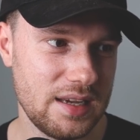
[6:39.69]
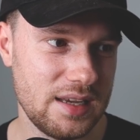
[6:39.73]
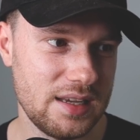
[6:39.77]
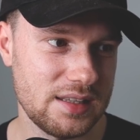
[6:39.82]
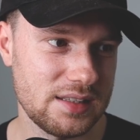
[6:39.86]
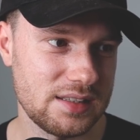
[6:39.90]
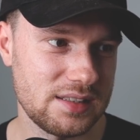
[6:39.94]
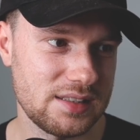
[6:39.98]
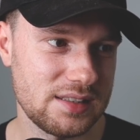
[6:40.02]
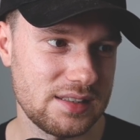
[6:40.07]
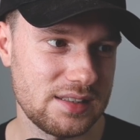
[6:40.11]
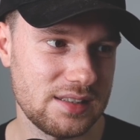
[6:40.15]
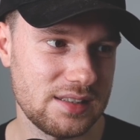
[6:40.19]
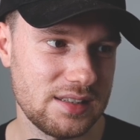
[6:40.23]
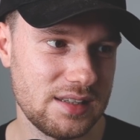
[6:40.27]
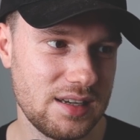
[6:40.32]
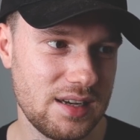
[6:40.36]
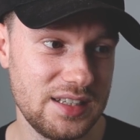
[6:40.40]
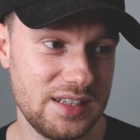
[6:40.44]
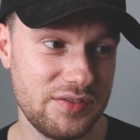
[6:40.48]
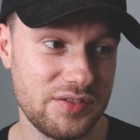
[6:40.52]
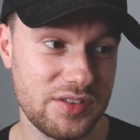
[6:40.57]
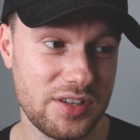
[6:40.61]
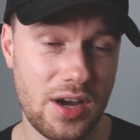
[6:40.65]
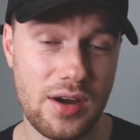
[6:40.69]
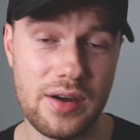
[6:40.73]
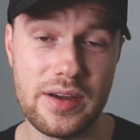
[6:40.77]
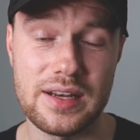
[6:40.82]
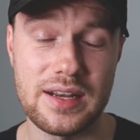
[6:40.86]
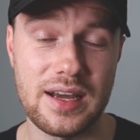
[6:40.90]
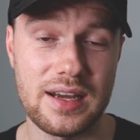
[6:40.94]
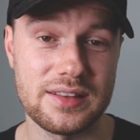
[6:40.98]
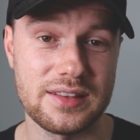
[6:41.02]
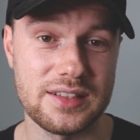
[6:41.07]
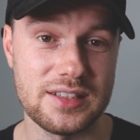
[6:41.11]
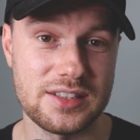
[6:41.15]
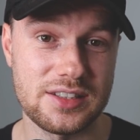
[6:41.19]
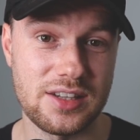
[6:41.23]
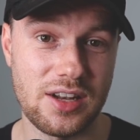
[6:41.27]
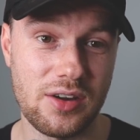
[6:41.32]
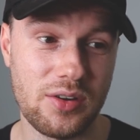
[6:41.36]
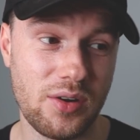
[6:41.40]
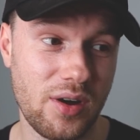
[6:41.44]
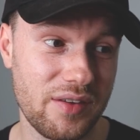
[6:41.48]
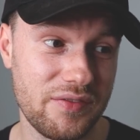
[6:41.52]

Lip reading: I didn't even know he'd had this logo.